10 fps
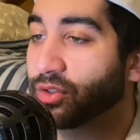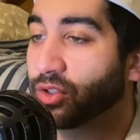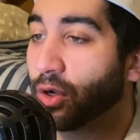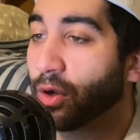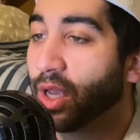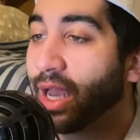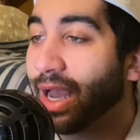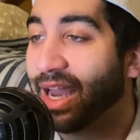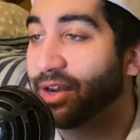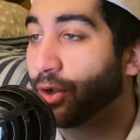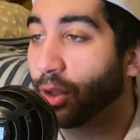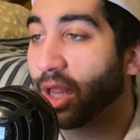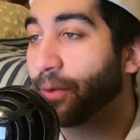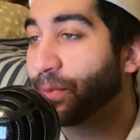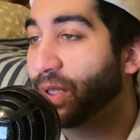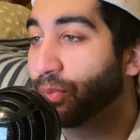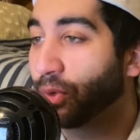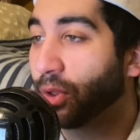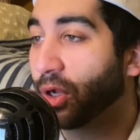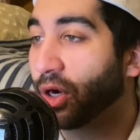So I know a lot of
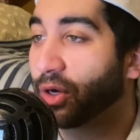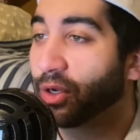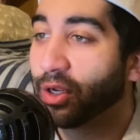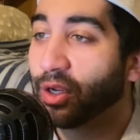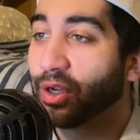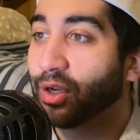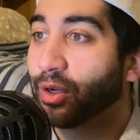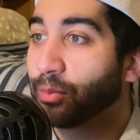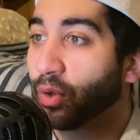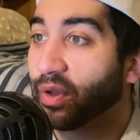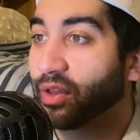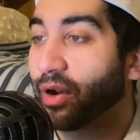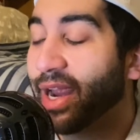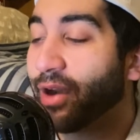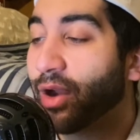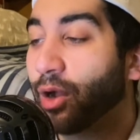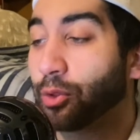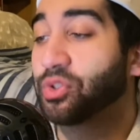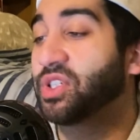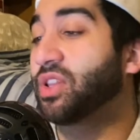people are pulling their hair out,
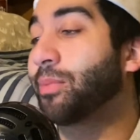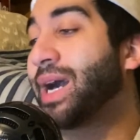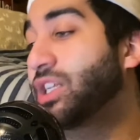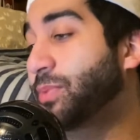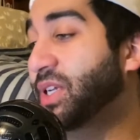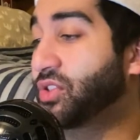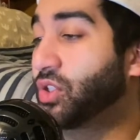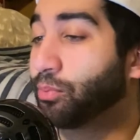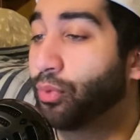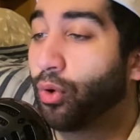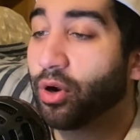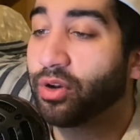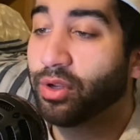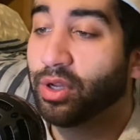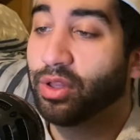losing their minds because they're bored.